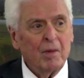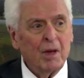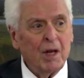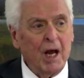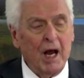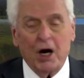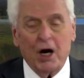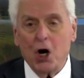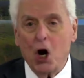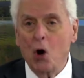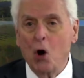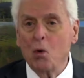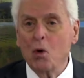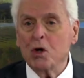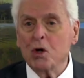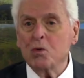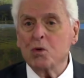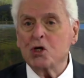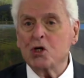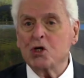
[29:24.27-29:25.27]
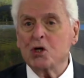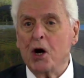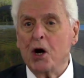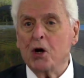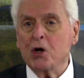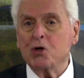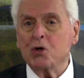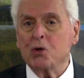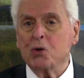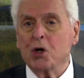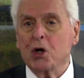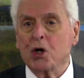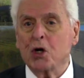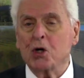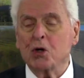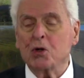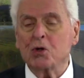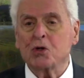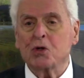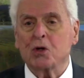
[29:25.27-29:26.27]
and no one was there to
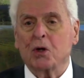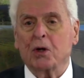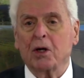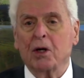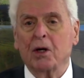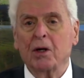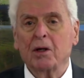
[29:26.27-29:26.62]
accuse her.